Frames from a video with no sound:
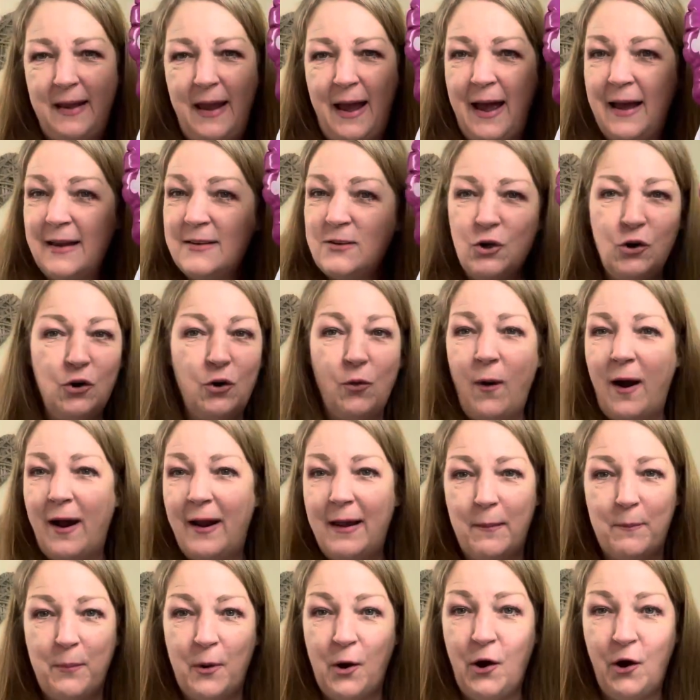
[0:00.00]
I don't know
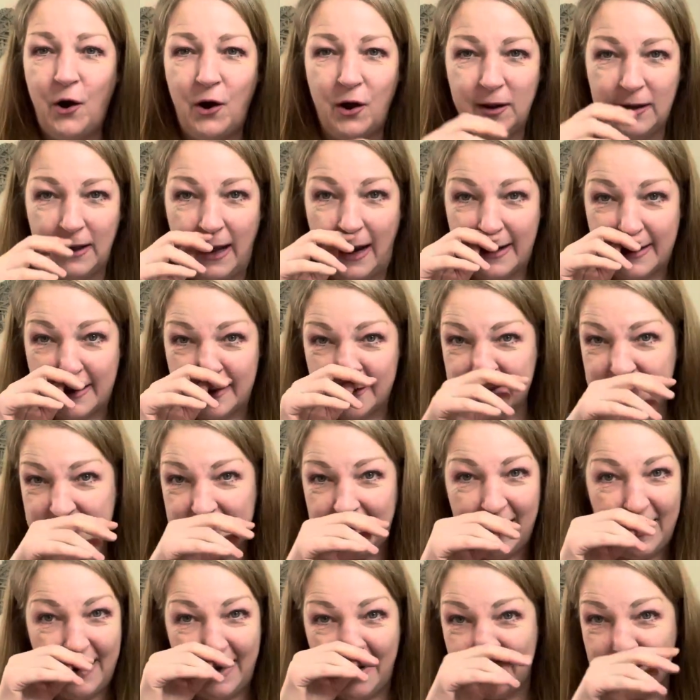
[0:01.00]
why I bought her, like I
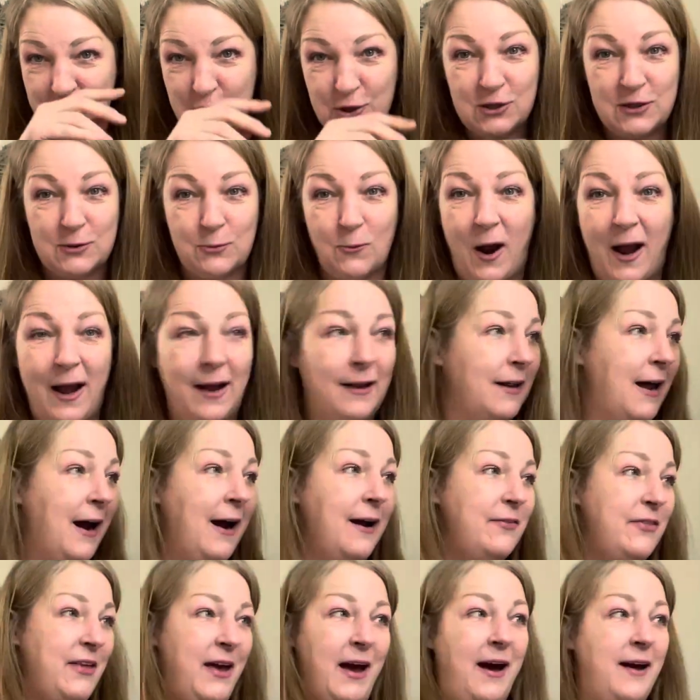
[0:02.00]
say. I just quite
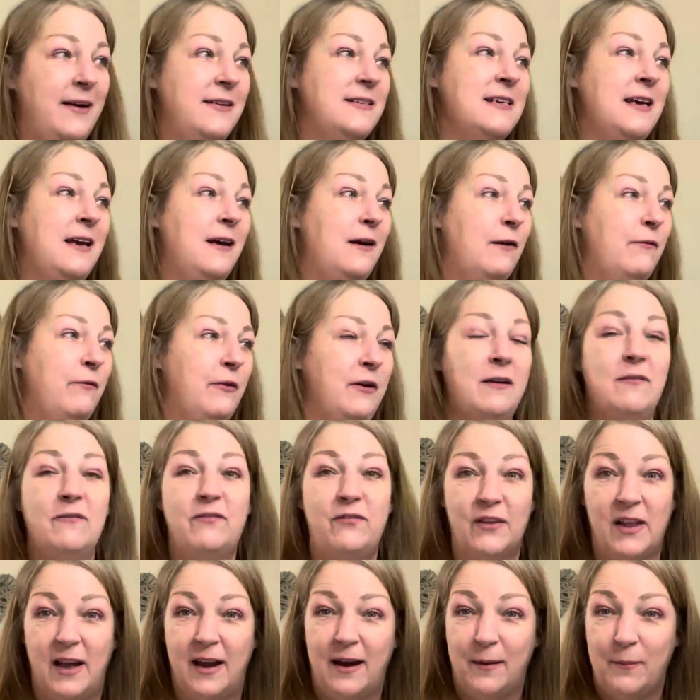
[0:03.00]
like the idea of an
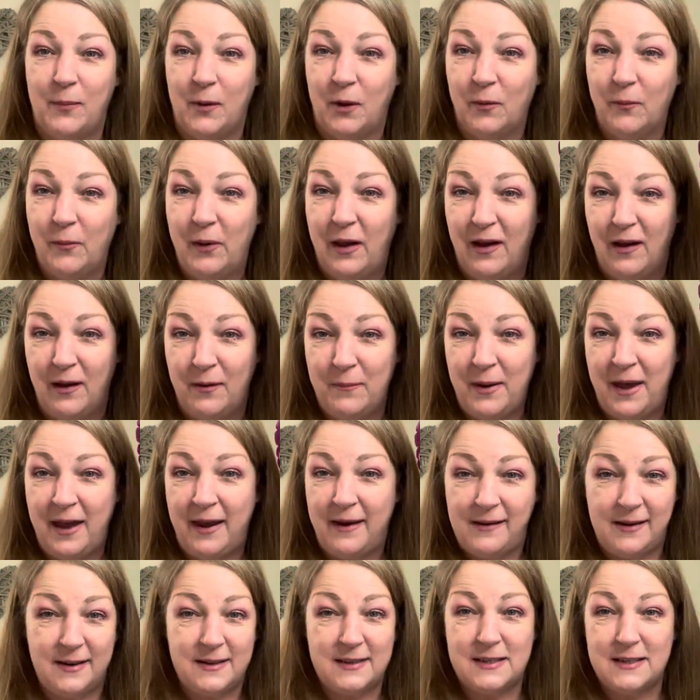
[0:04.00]
inflatable
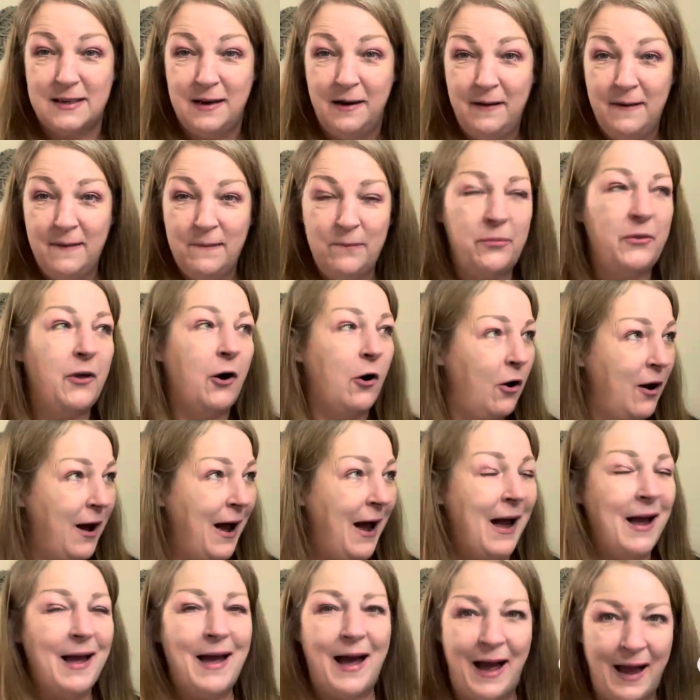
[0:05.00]
mermaid. Thought thought,
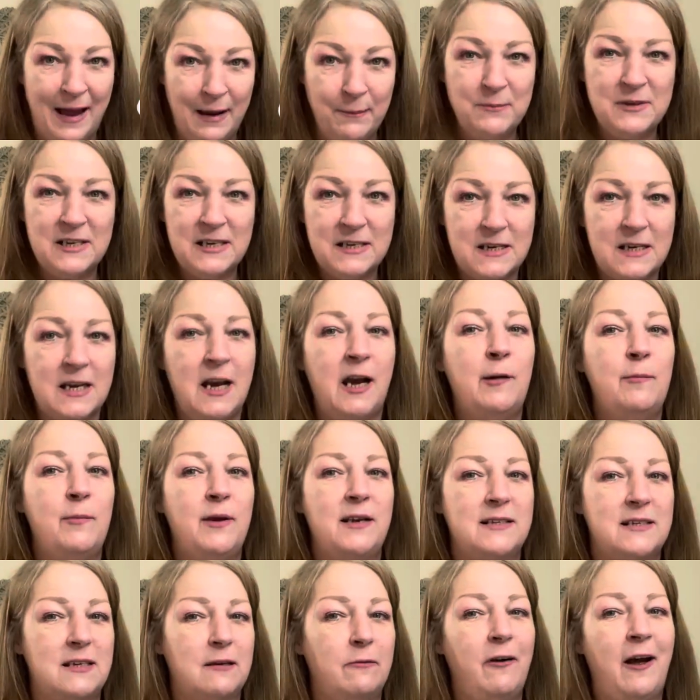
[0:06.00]
I'm
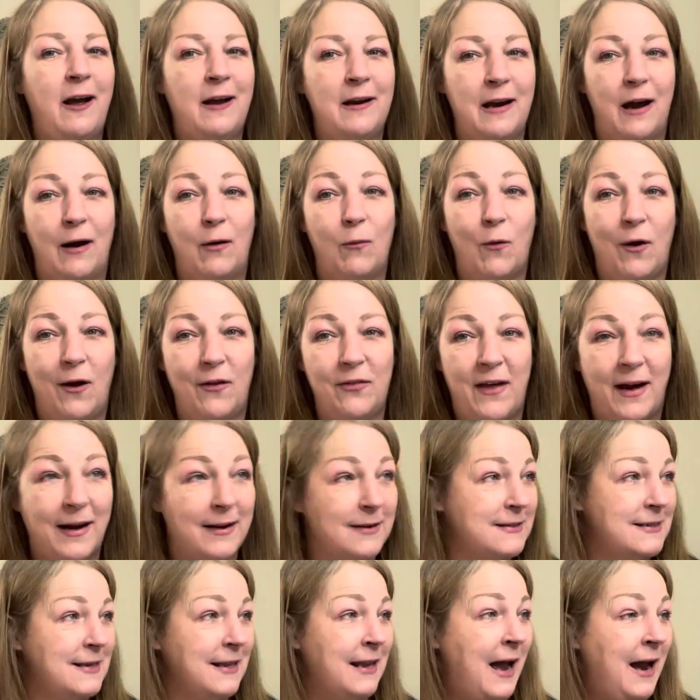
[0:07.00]
determined to find out what
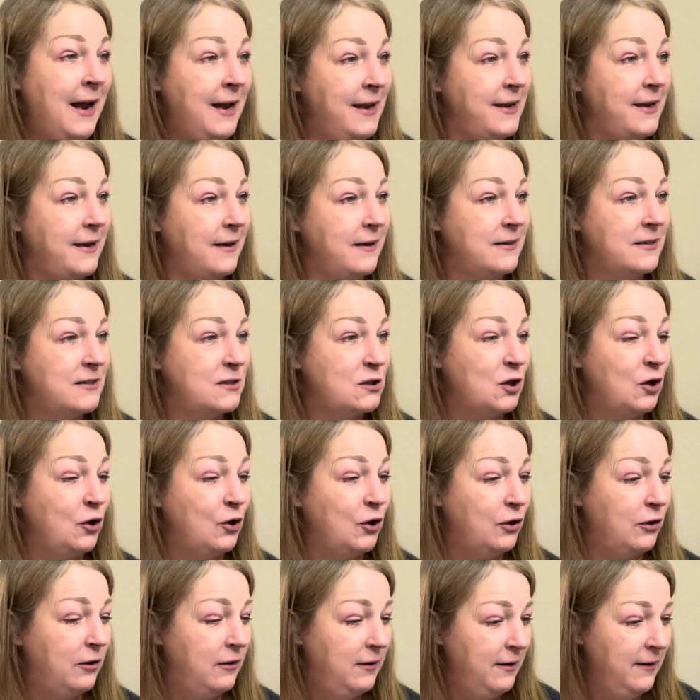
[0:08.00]
that's like.
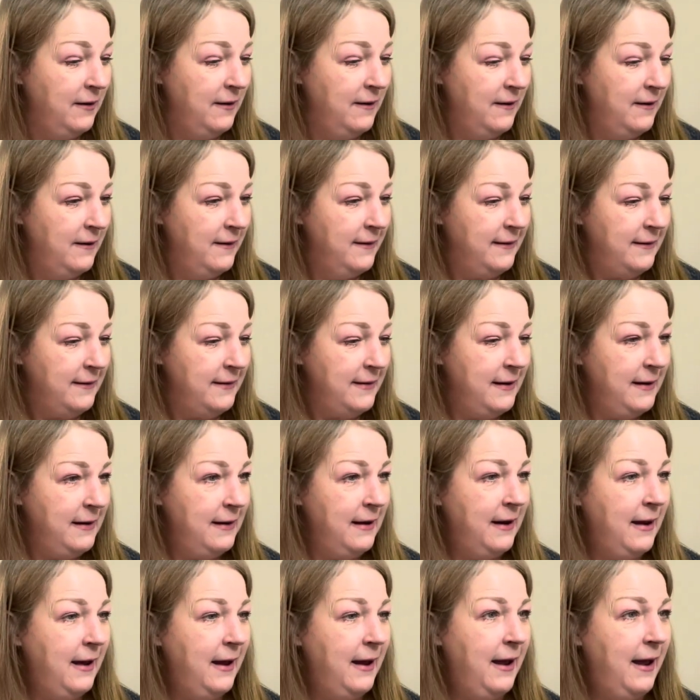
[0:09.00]
So,
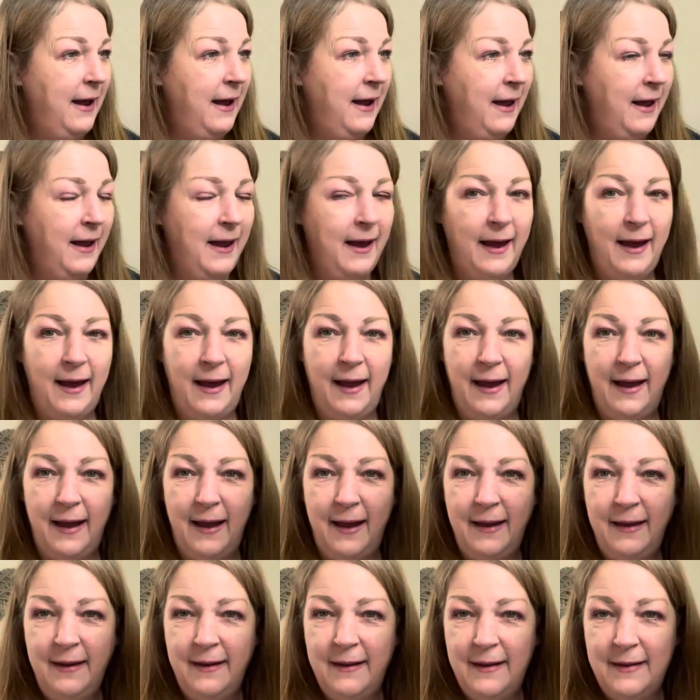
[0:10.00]

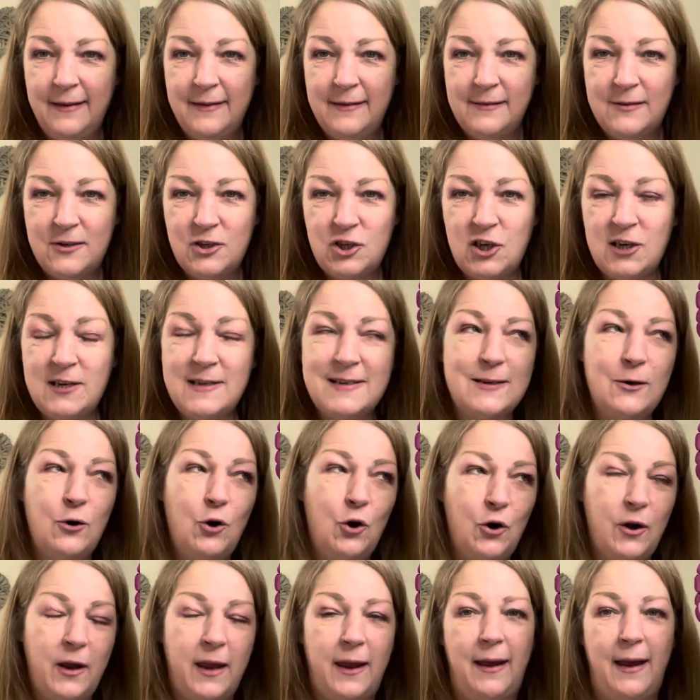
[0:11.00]
yeah, she's
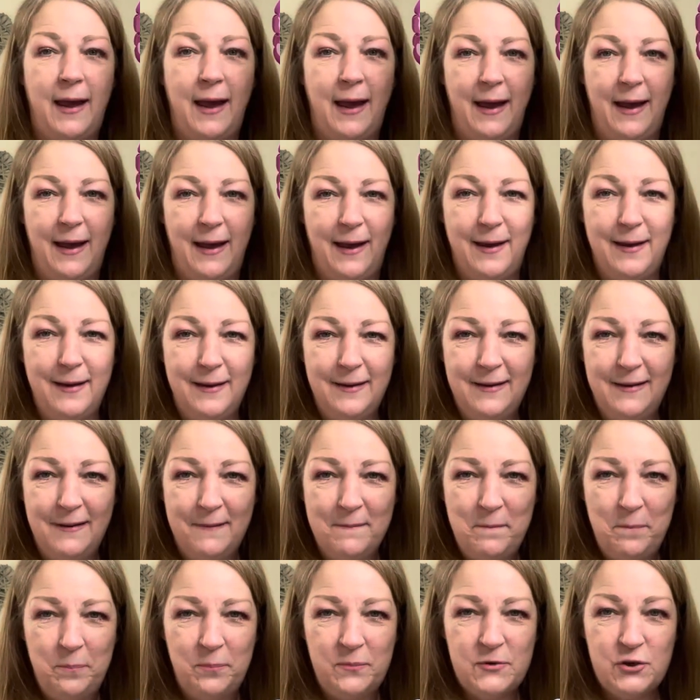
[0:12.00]
okay.
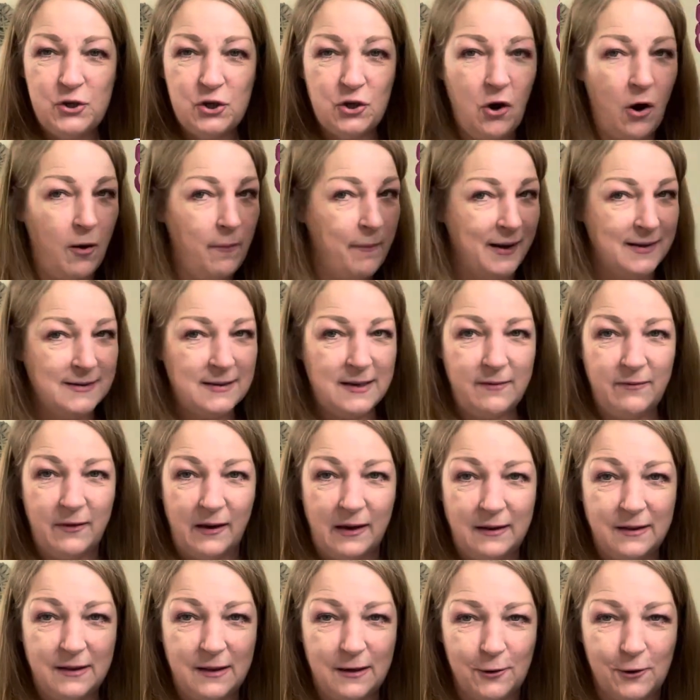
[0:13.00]
She's got a massive
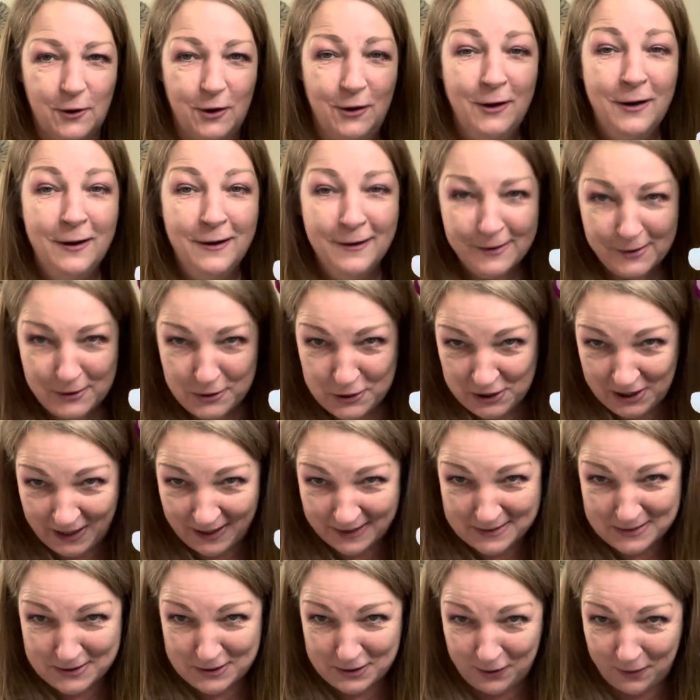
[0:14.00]
head, though. She
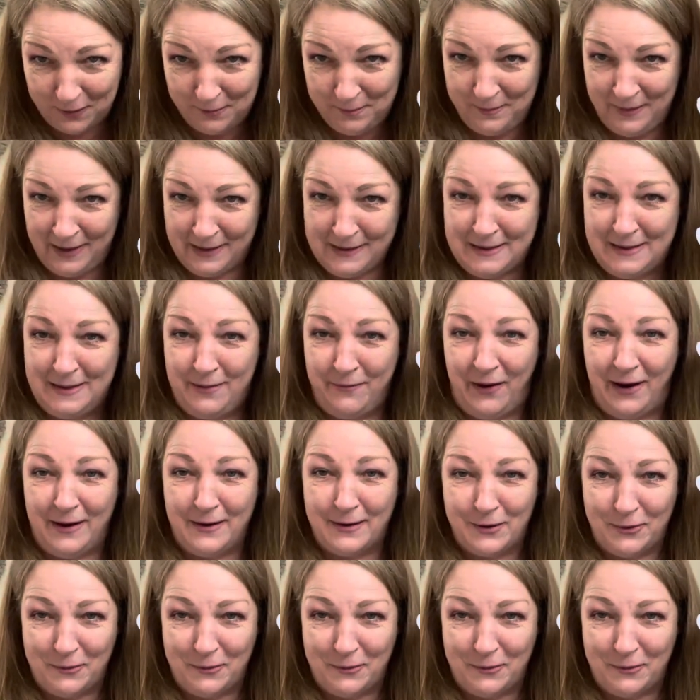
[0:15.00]
has got a massive head